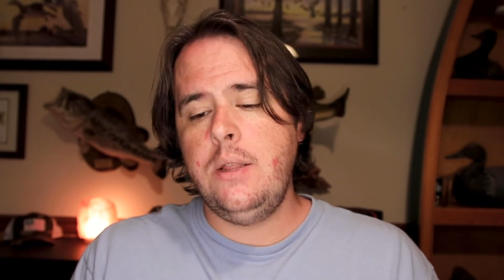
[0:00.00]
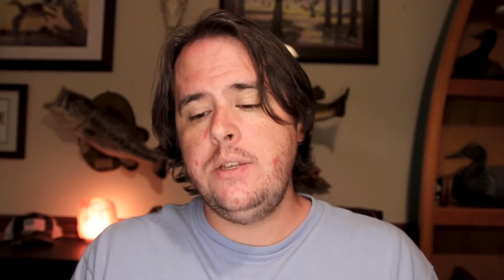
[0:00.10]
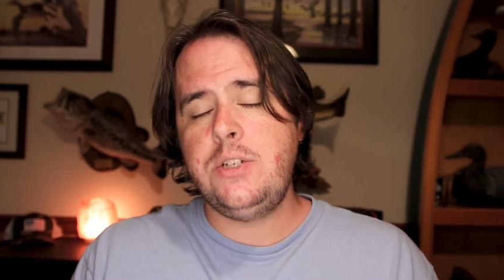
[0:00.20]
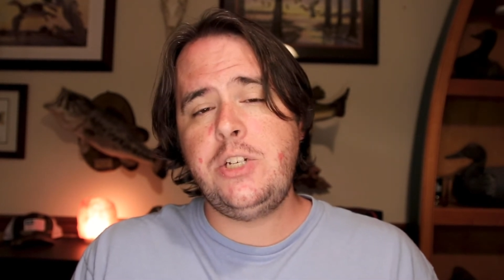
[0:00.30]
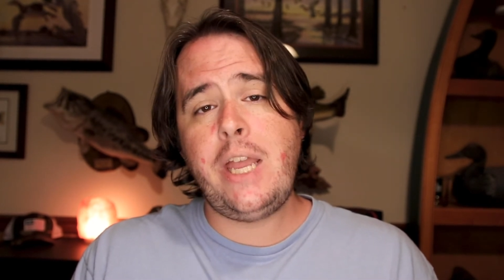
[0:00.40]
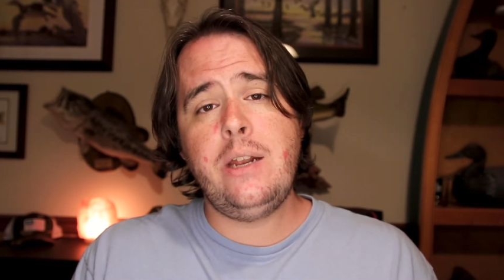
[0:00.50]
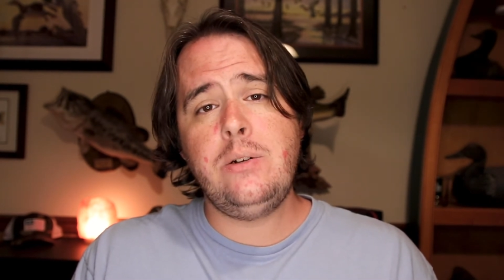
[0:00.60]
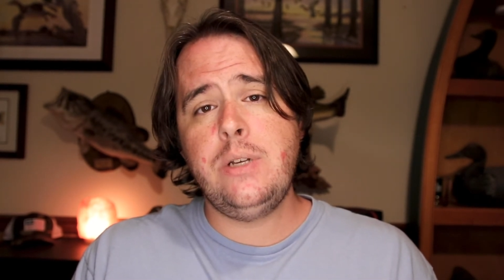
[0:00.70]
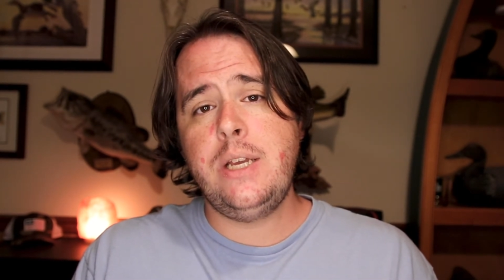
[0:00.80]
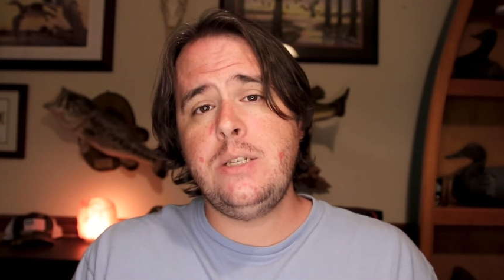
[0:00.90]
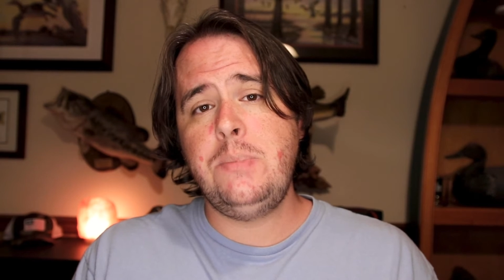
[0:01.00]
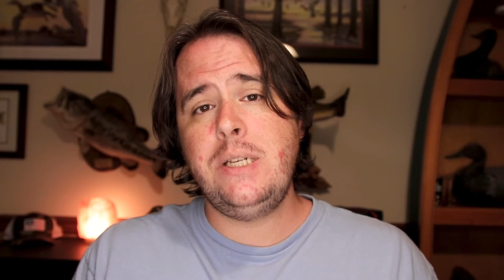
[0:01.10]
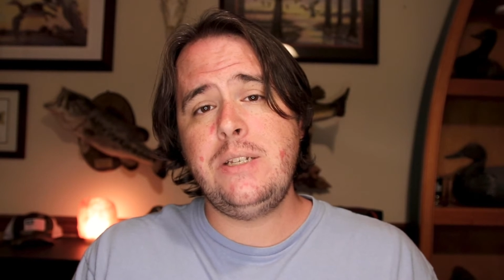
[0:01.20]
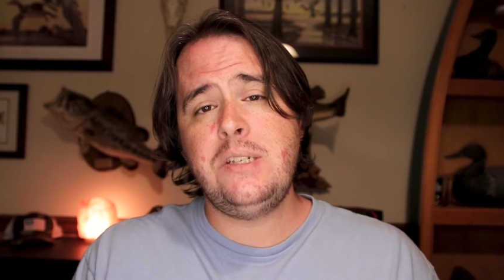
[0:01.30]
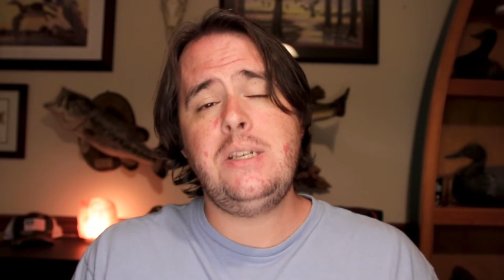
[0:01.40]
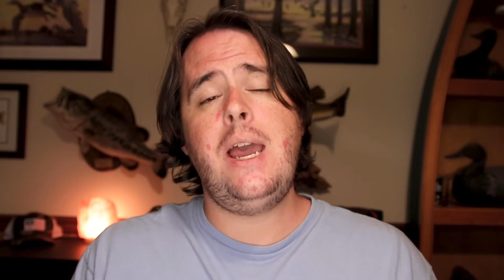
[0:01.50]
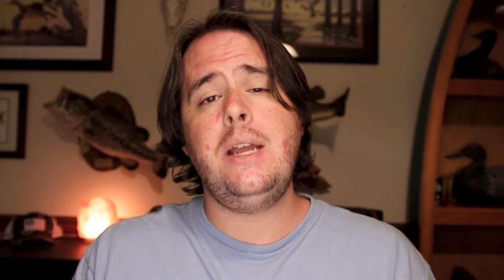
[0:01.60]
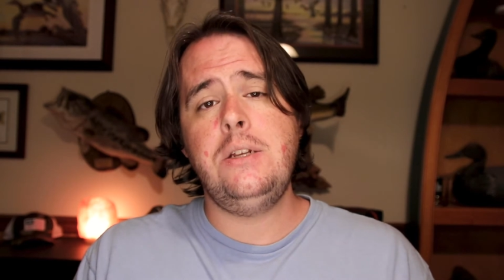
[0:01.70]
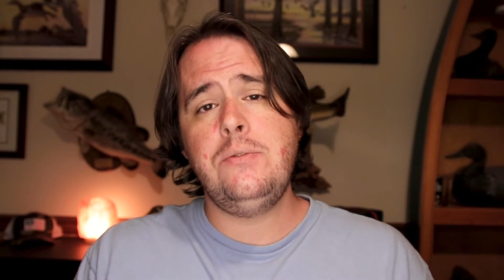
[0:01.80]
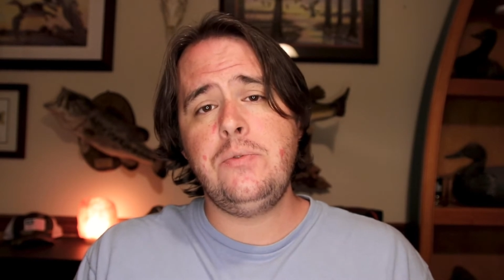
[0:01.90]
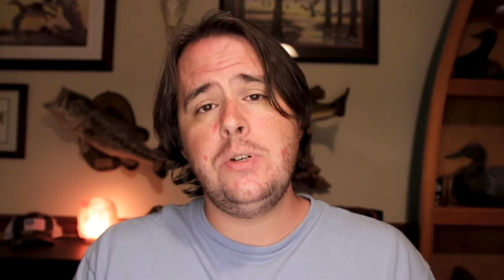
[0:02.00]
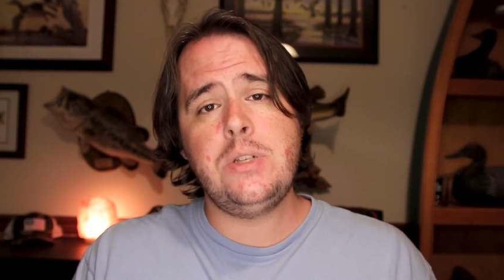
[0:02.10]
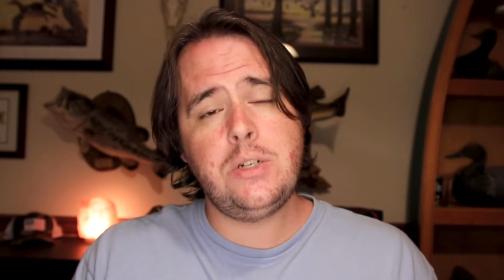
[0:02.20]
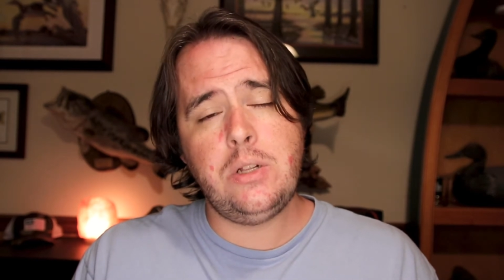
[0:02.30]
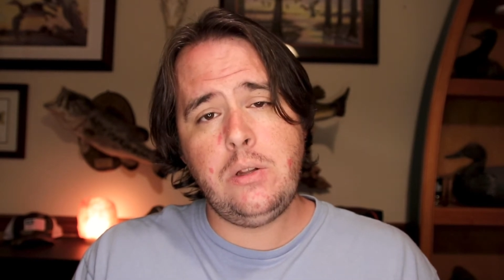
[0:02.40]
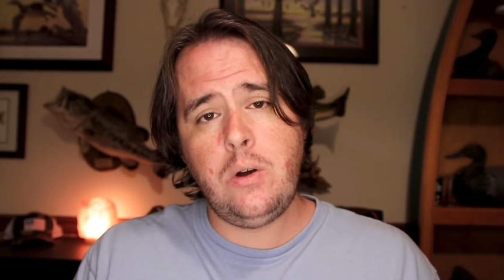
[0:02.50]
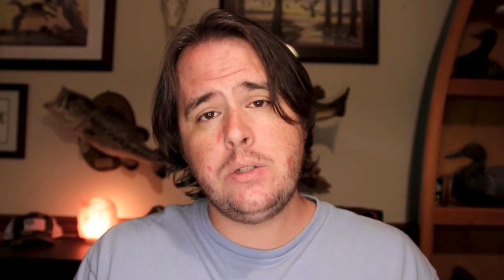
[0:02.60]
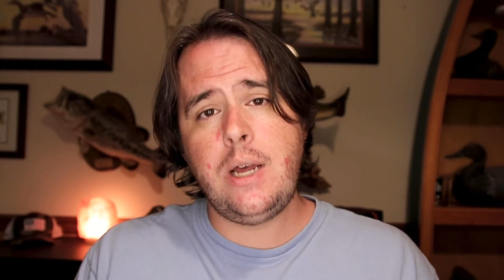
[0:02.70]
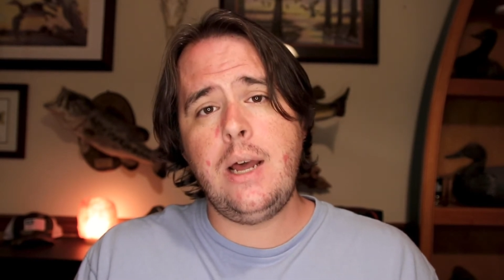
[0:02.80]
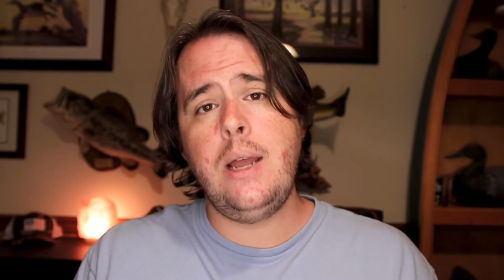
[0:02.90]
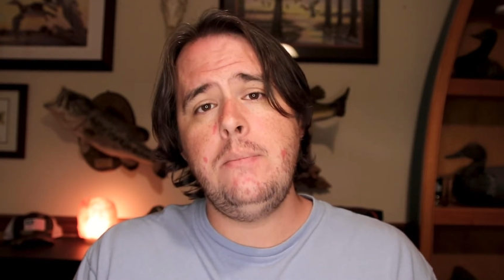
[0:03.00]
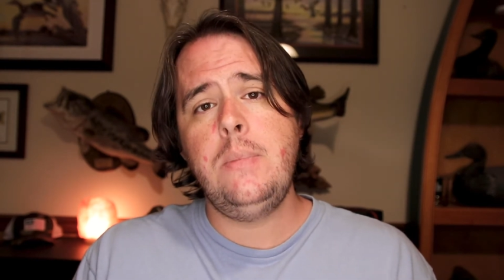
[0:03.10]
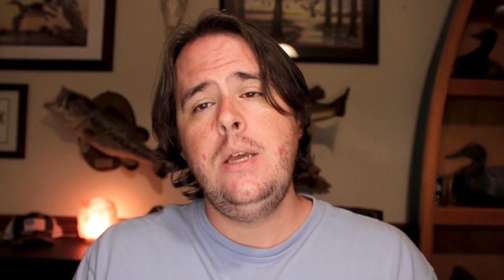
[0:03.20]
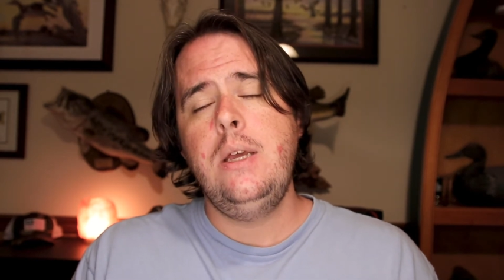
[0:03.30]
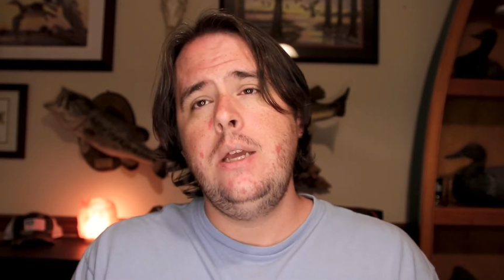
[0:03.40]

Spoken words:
This channel has been stagnant for such a long time.